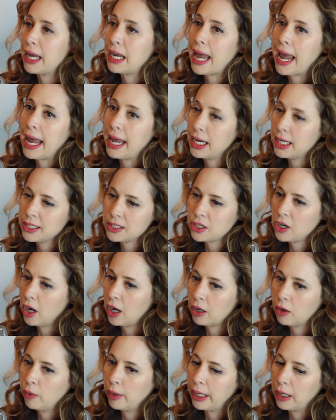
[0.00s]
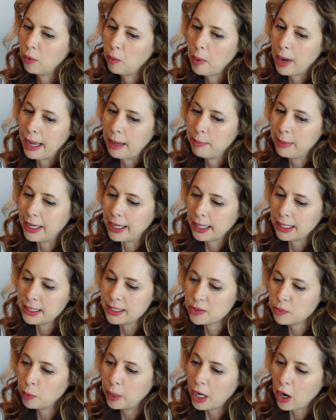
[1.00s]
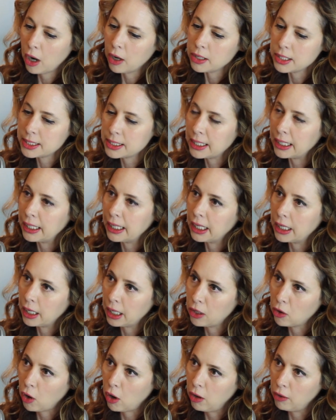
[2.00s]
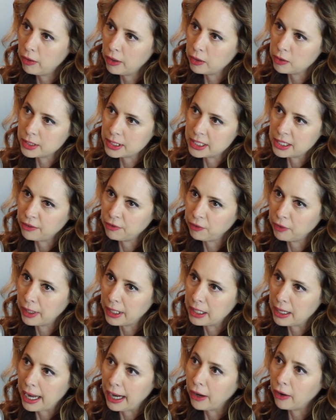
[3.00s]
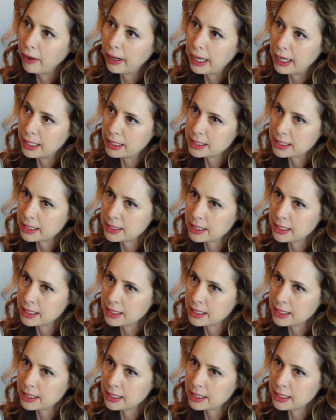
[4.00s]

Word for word: and, and it's not going away because we are seeing it in all those different areas.